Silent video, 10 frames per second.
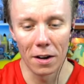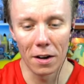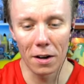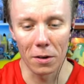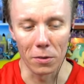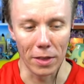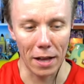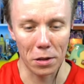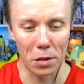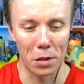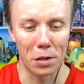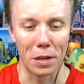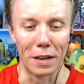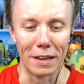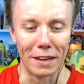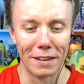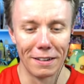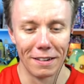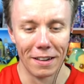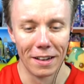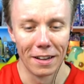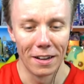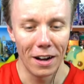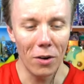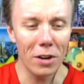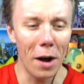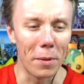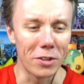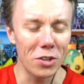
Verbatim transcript: Oh, that's silly. Oh, come on.